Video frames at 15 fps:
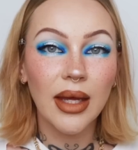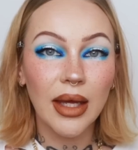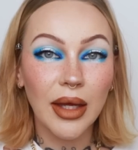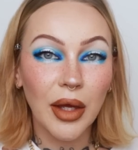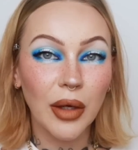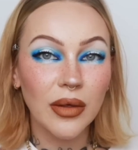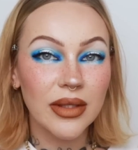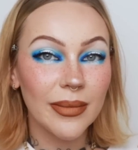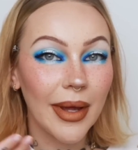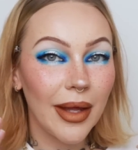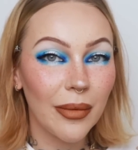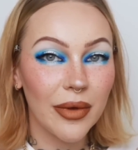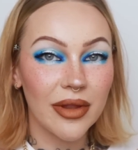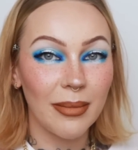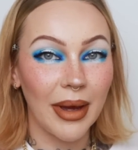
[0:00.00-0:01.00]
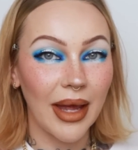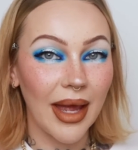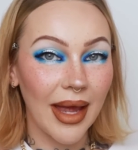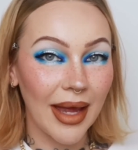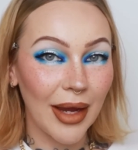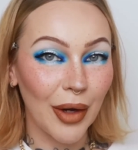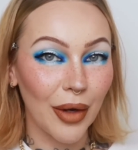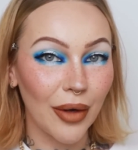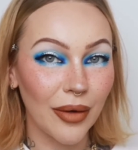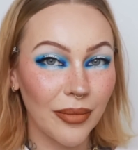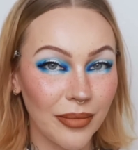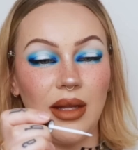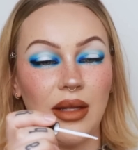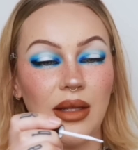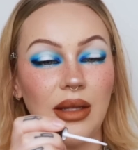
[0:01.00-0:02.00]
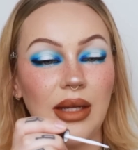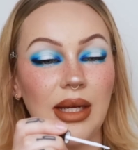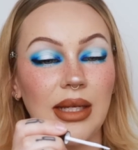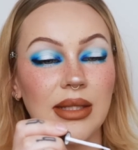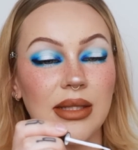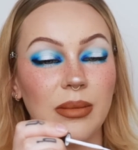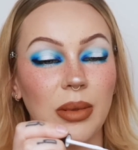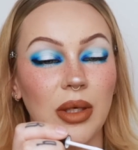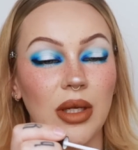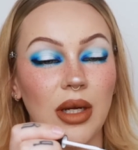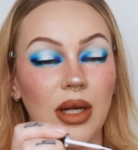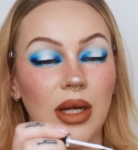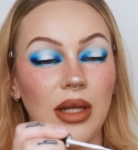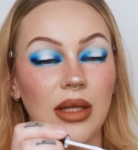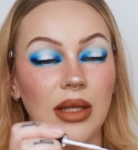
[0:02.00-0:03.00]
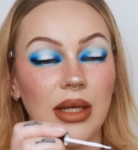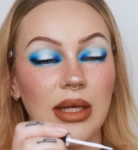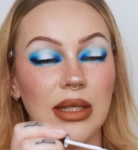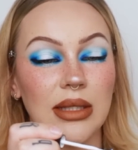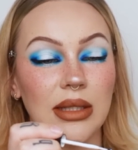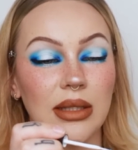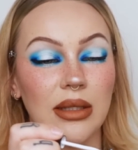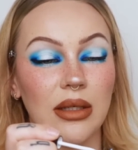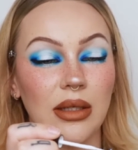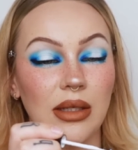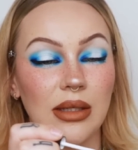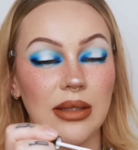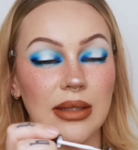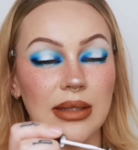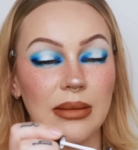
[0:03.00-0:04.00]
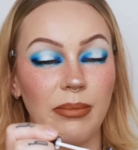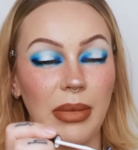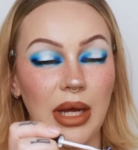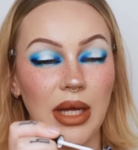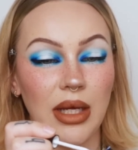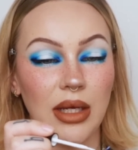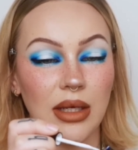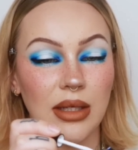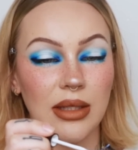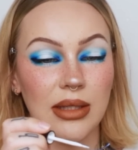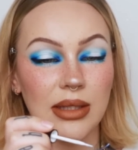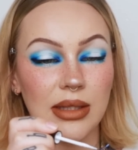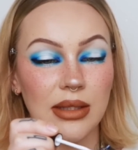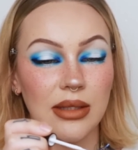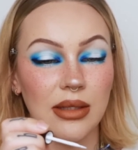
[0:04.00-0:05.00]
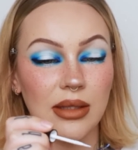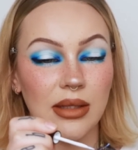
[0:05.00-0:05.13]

It goes well with my hair. Let's put on these little spikes.